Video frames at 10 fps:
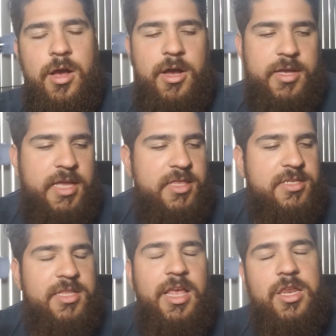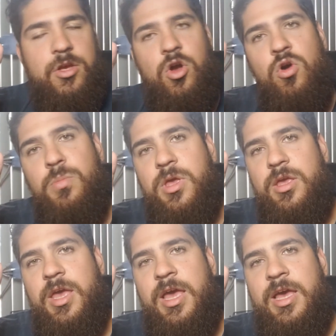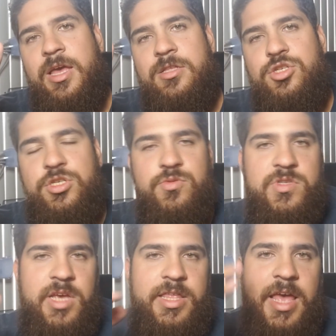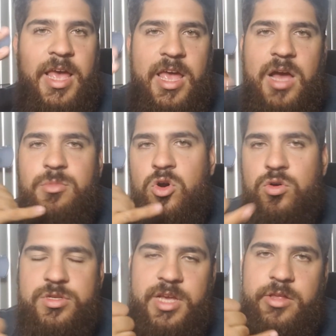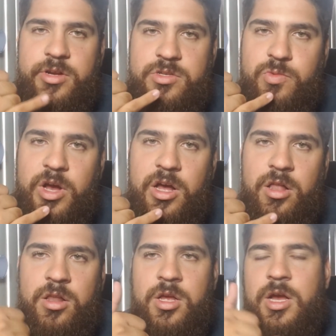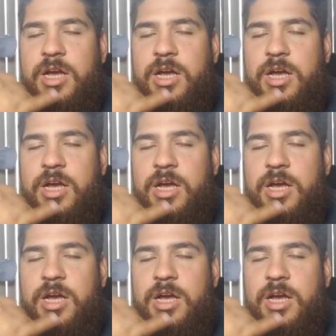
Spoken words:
I had this lady call me, and she was saying, "Hey, I'm a wholesaler as well.